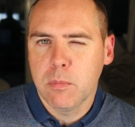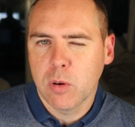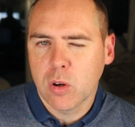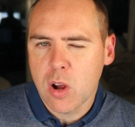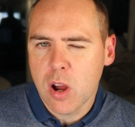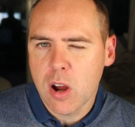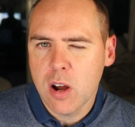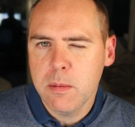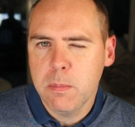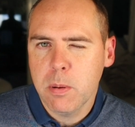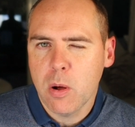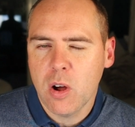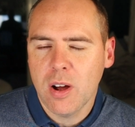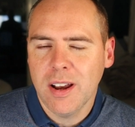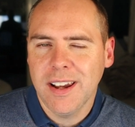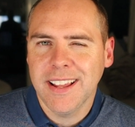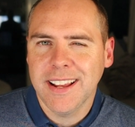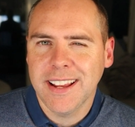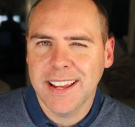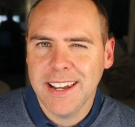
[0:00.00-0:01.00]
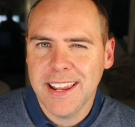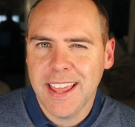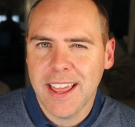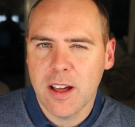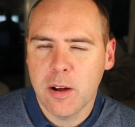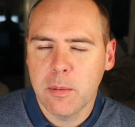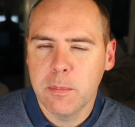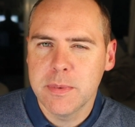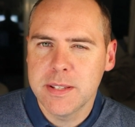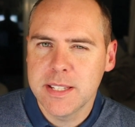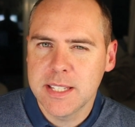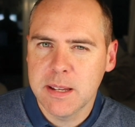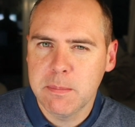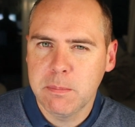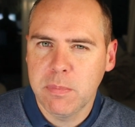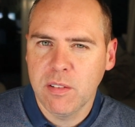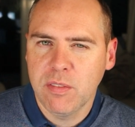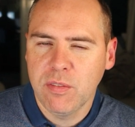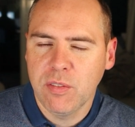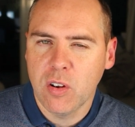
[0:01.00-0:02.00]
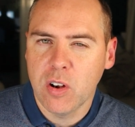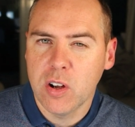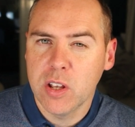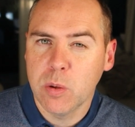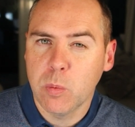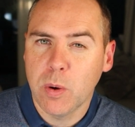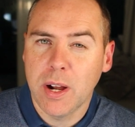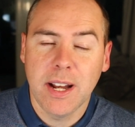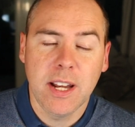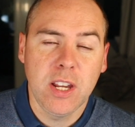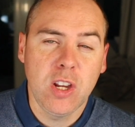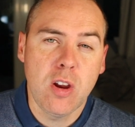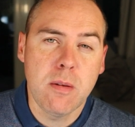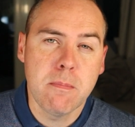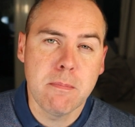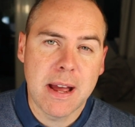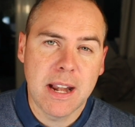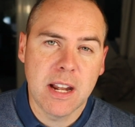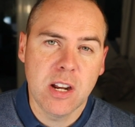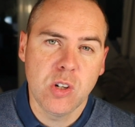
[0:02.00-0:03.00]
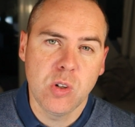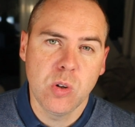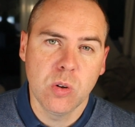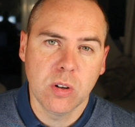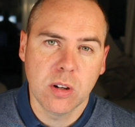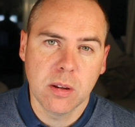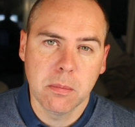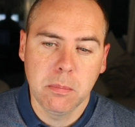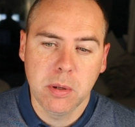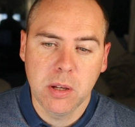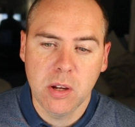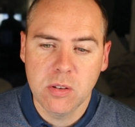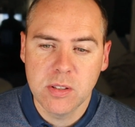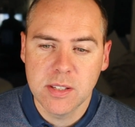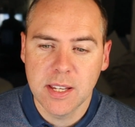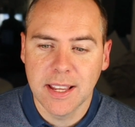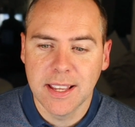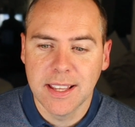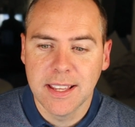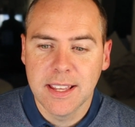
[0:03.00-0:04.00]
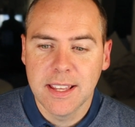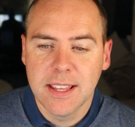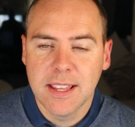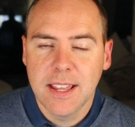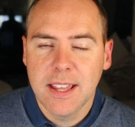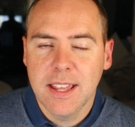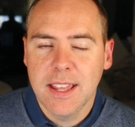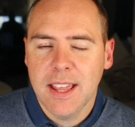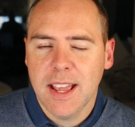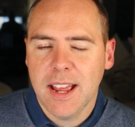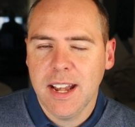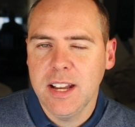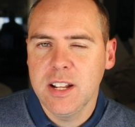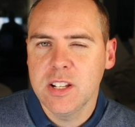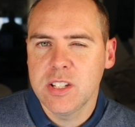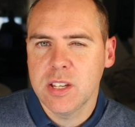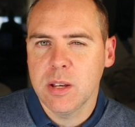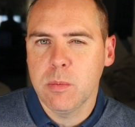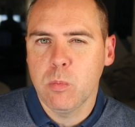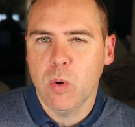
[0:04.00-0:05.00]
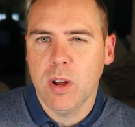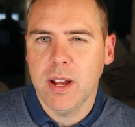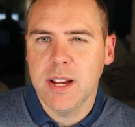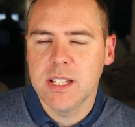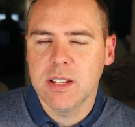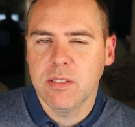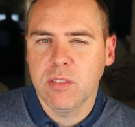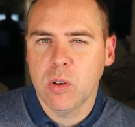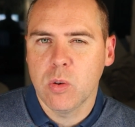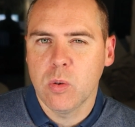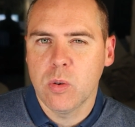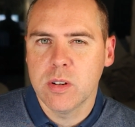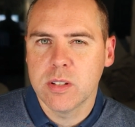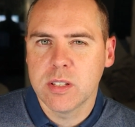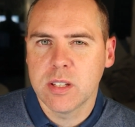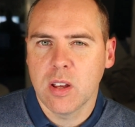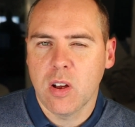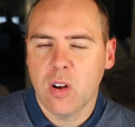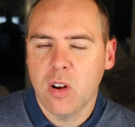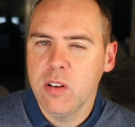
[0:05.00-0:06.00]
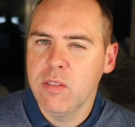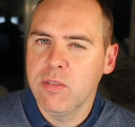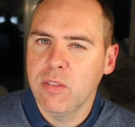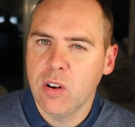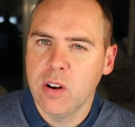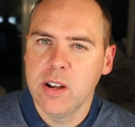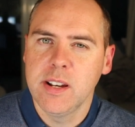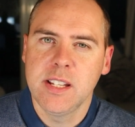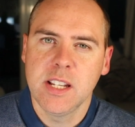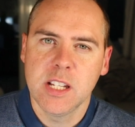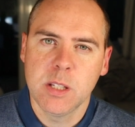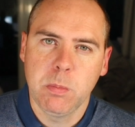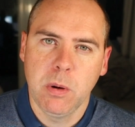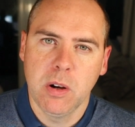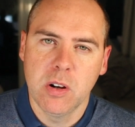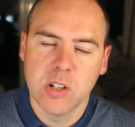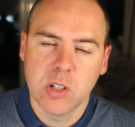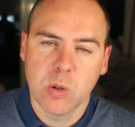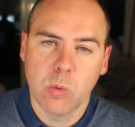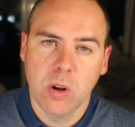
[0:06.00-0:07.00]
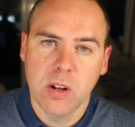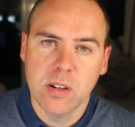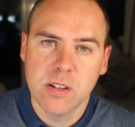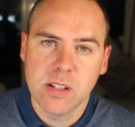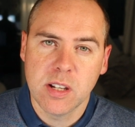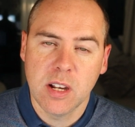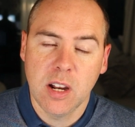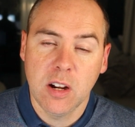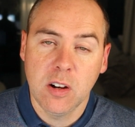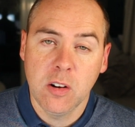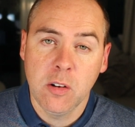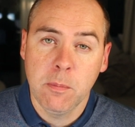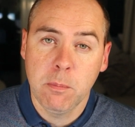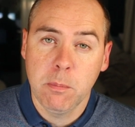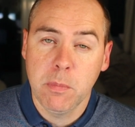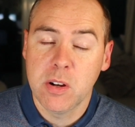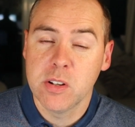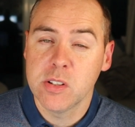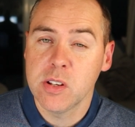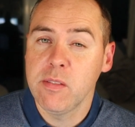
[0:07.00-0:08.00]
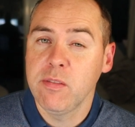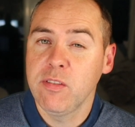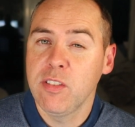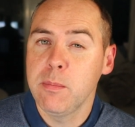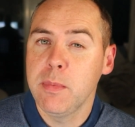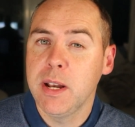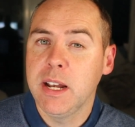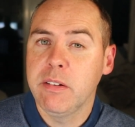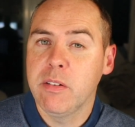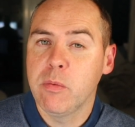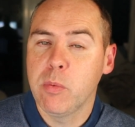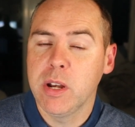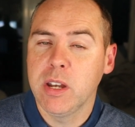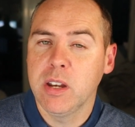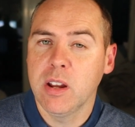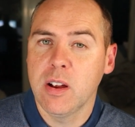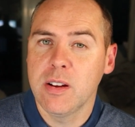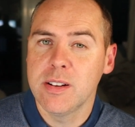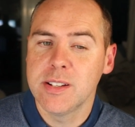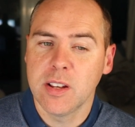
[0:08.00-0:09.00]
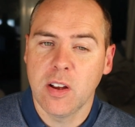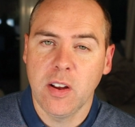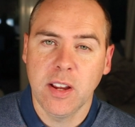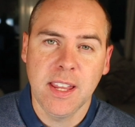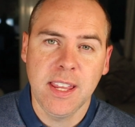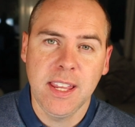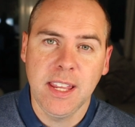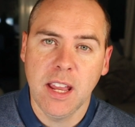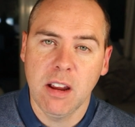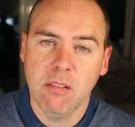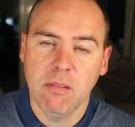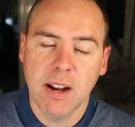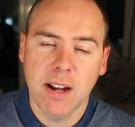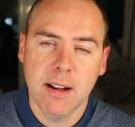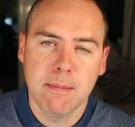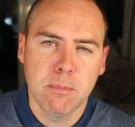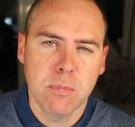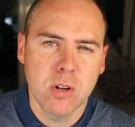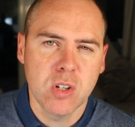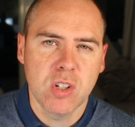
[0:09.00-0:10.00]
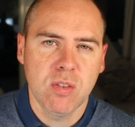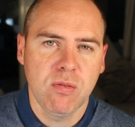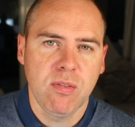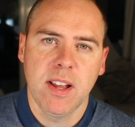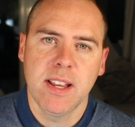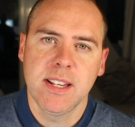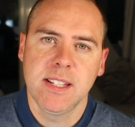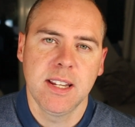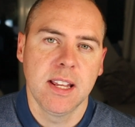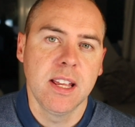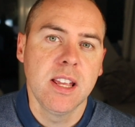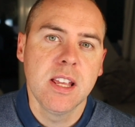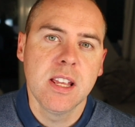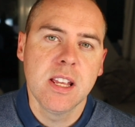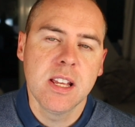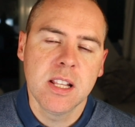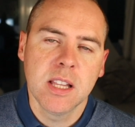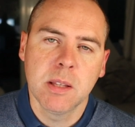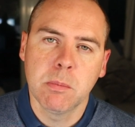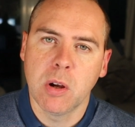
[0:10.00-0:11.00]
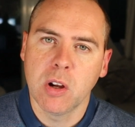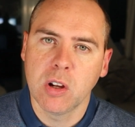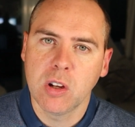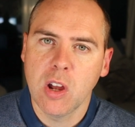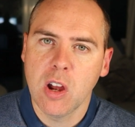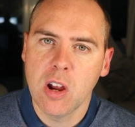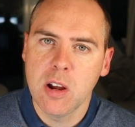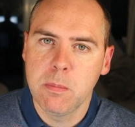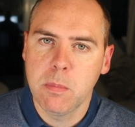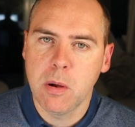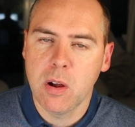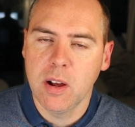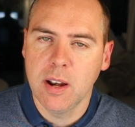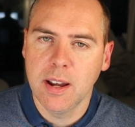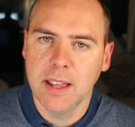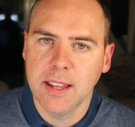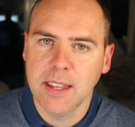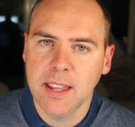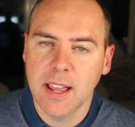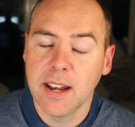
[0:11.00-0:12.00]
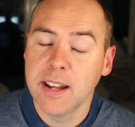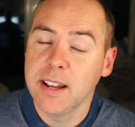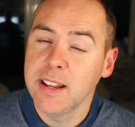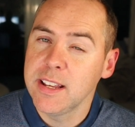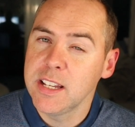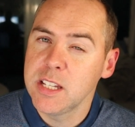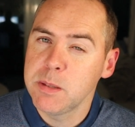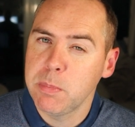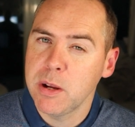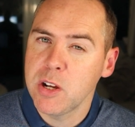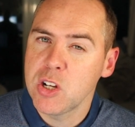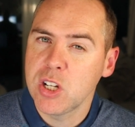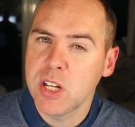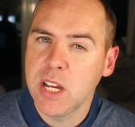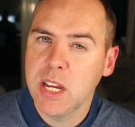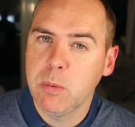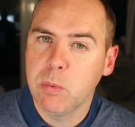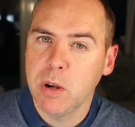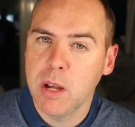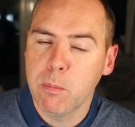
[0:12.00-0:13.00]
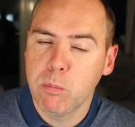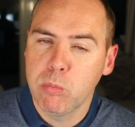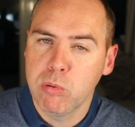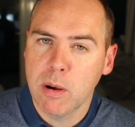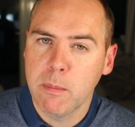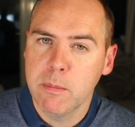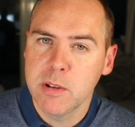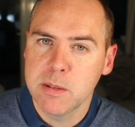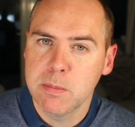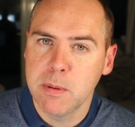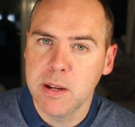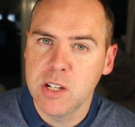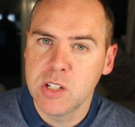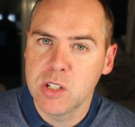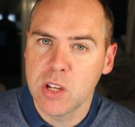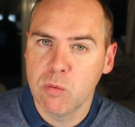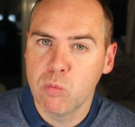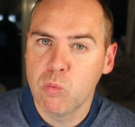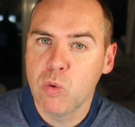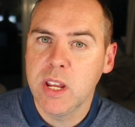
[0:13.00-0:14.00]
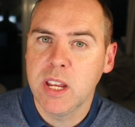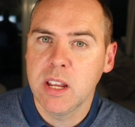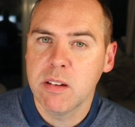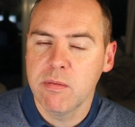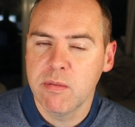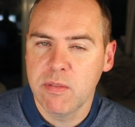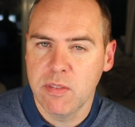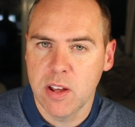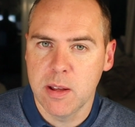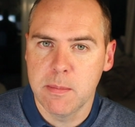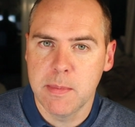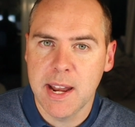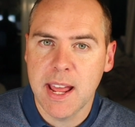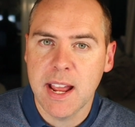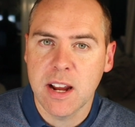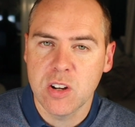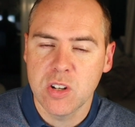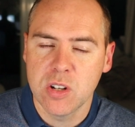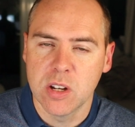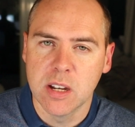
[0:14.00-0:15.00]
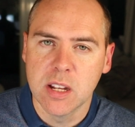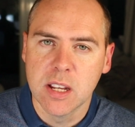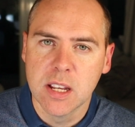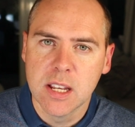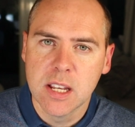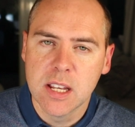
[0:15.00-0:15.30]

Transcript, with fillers: Copilot can help simplify the way that you manage your computer. And in some ways, of course, I find this experience quite slow because I'm familiar with Windows. I can get around much faster than what Copilot can, especially when it prompts me to reconfirm an action.